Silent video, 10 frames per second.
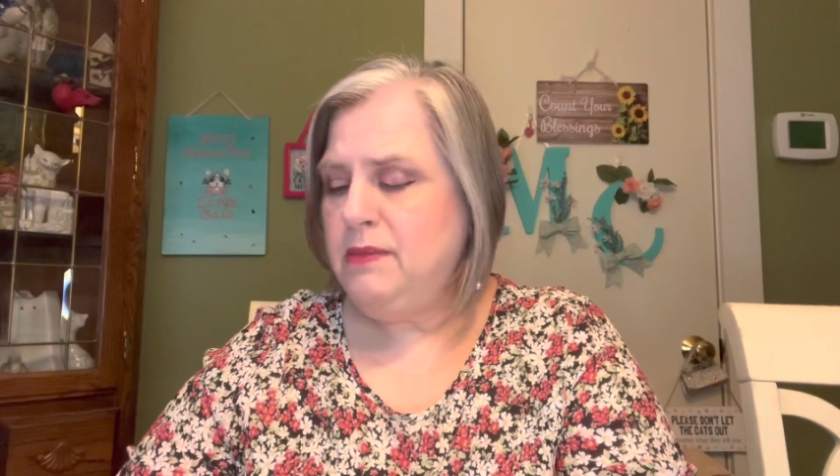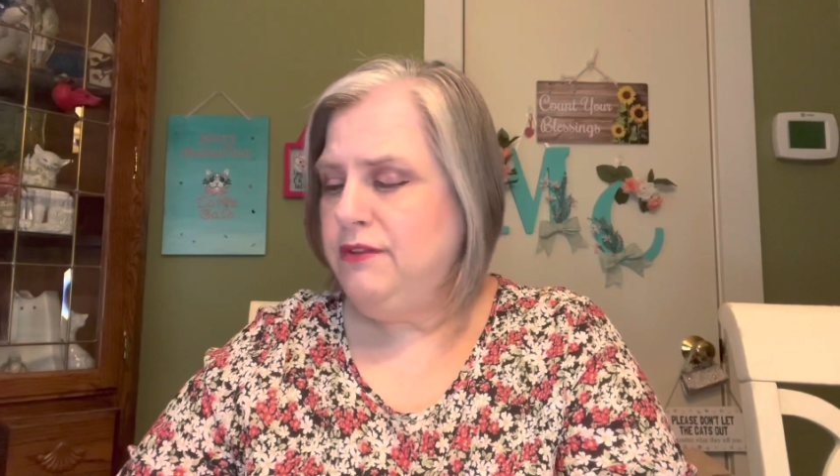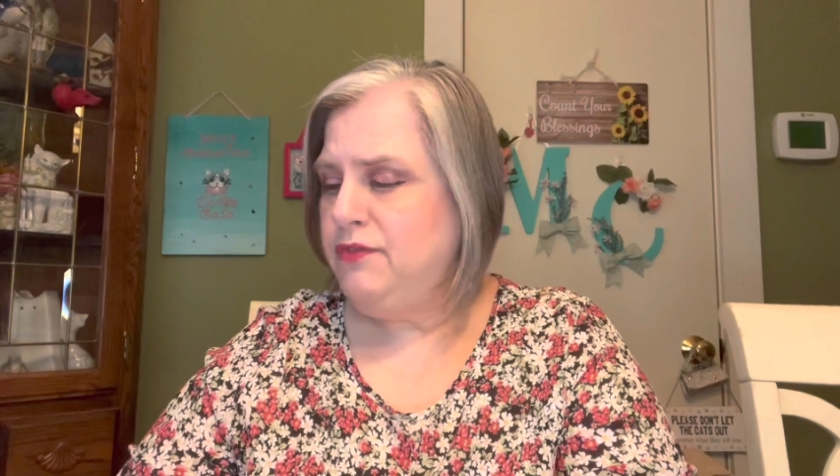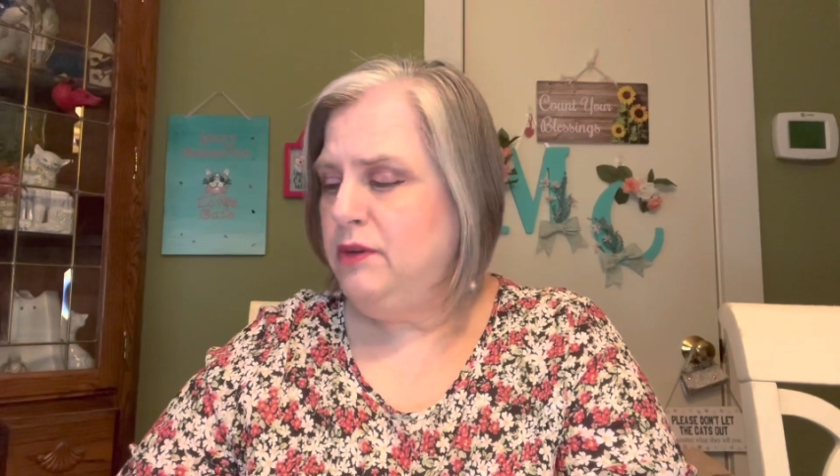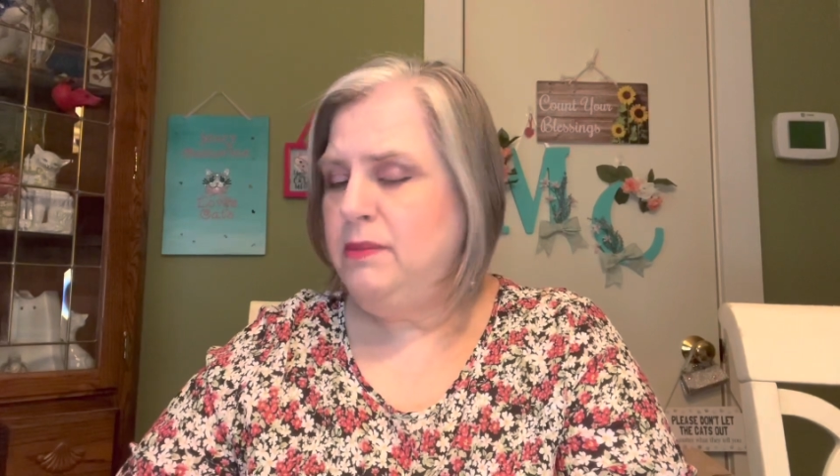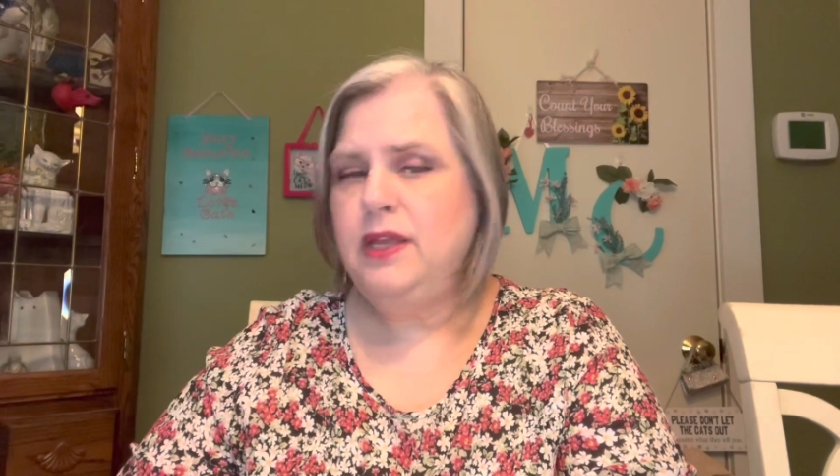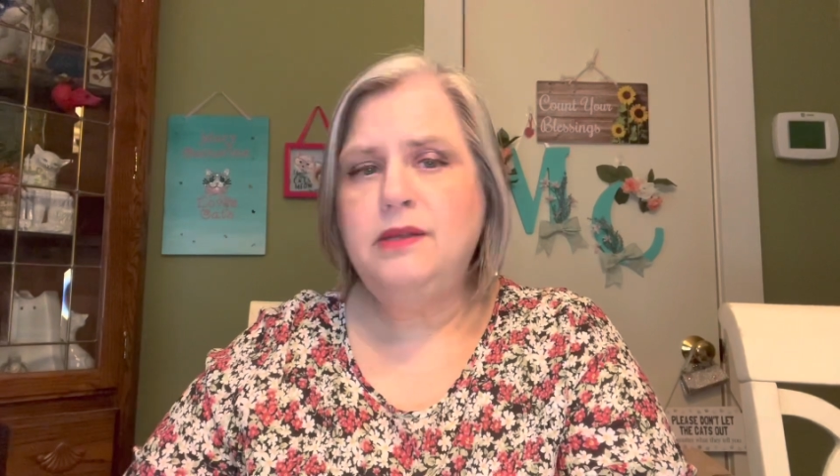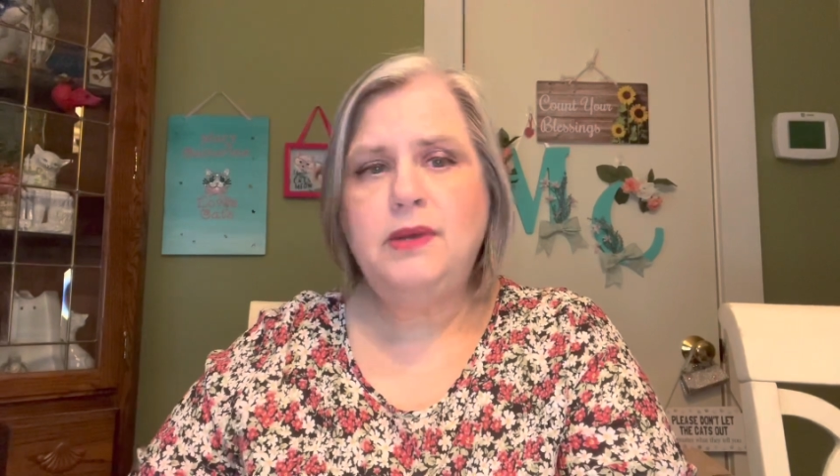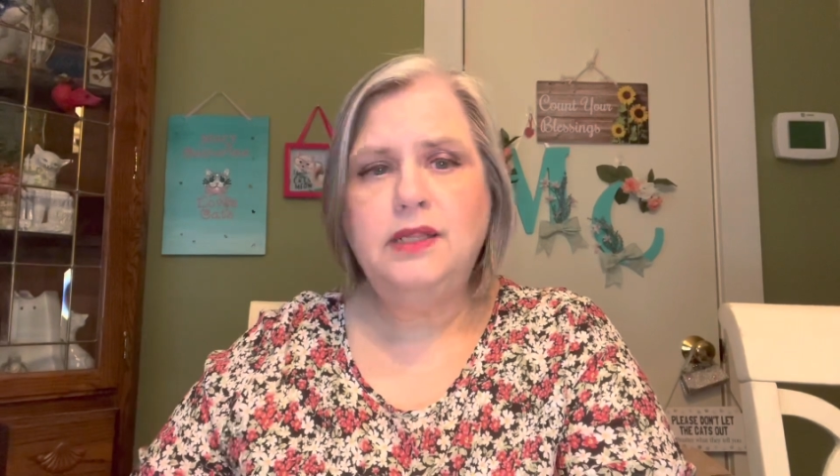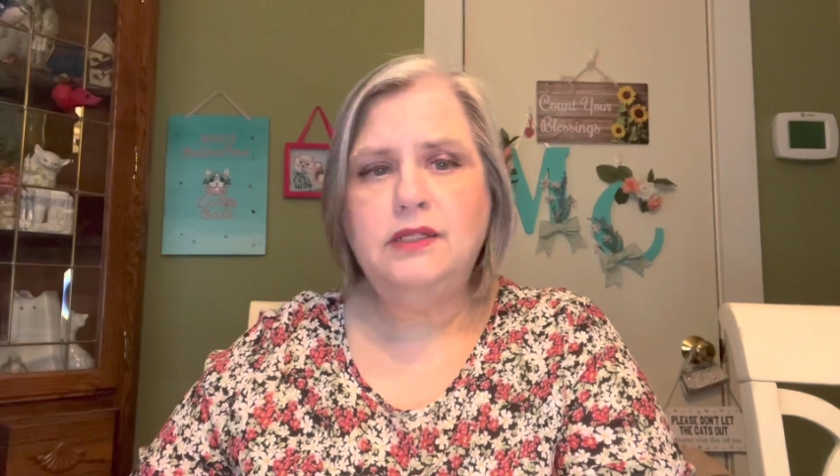my friend mail
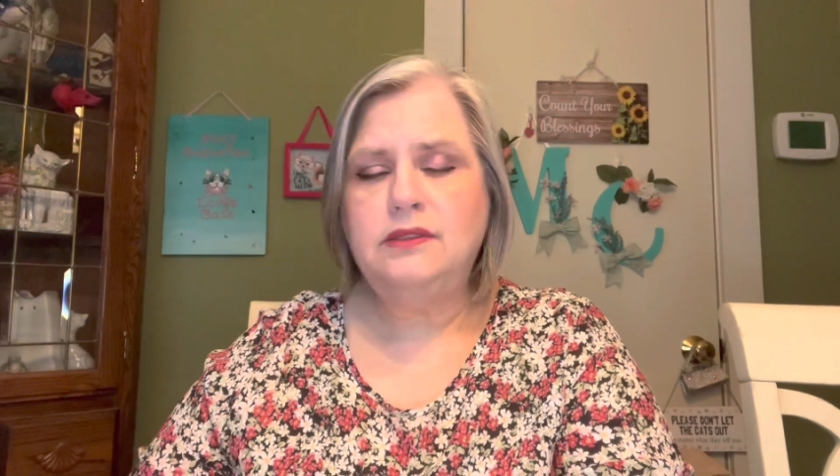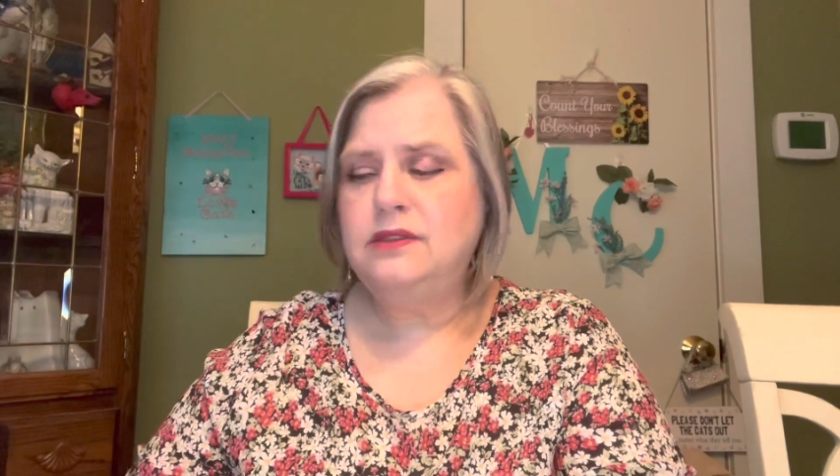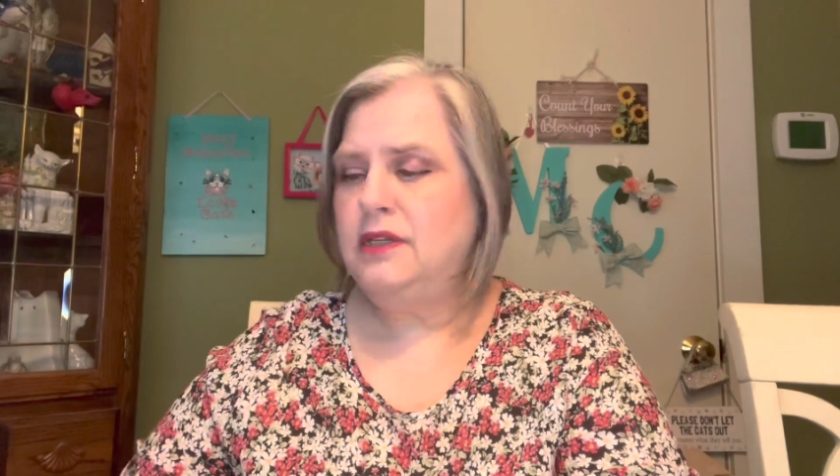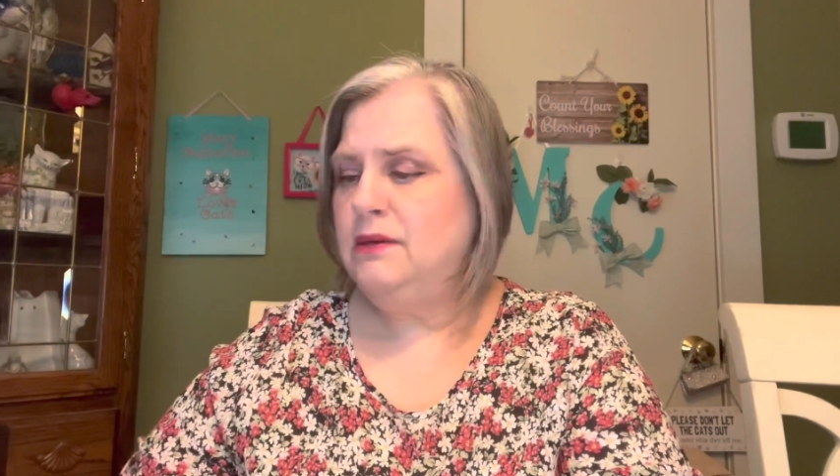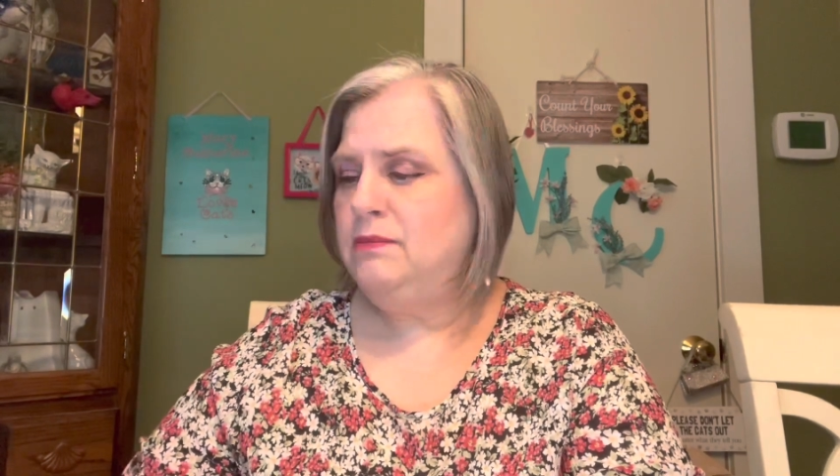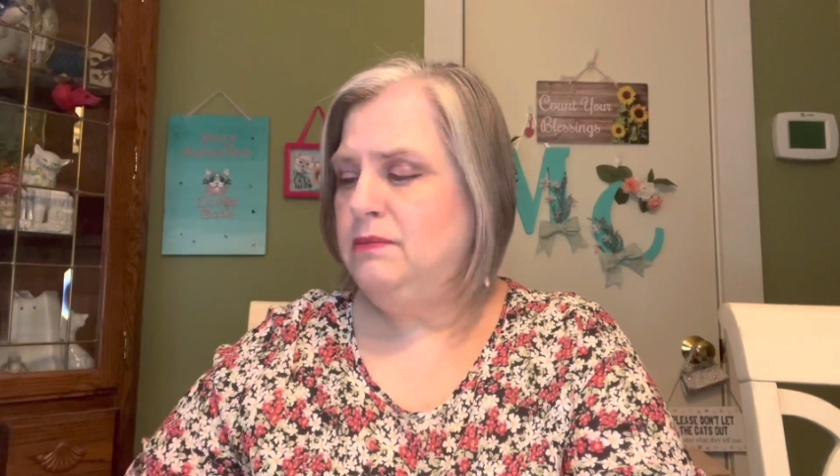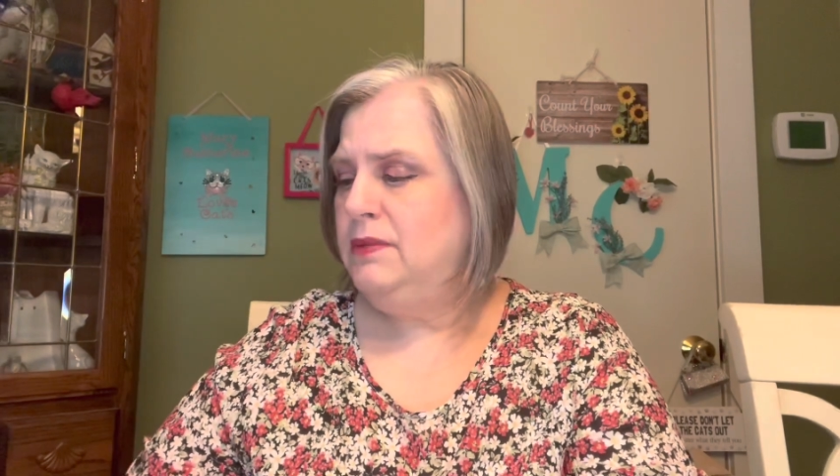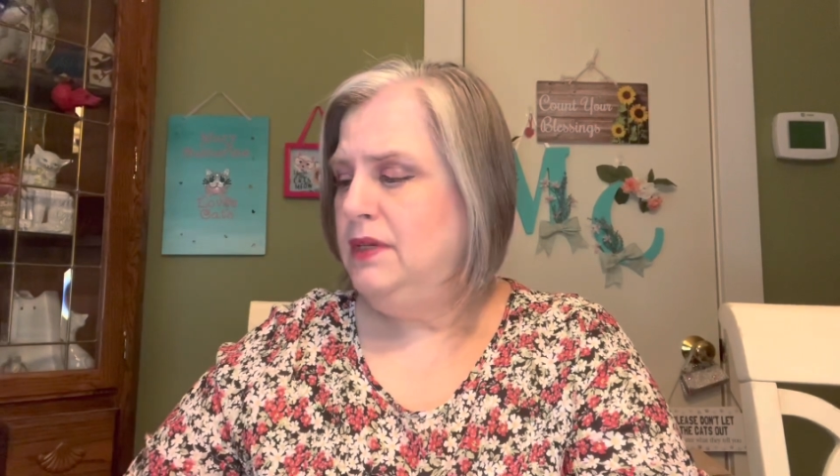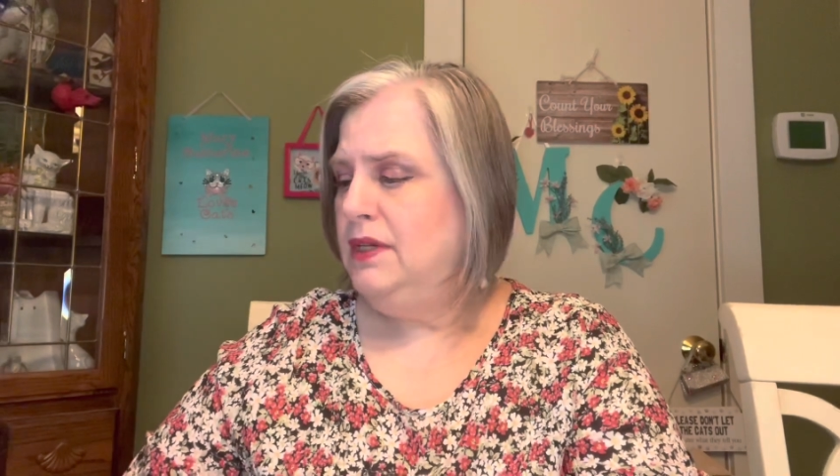and my little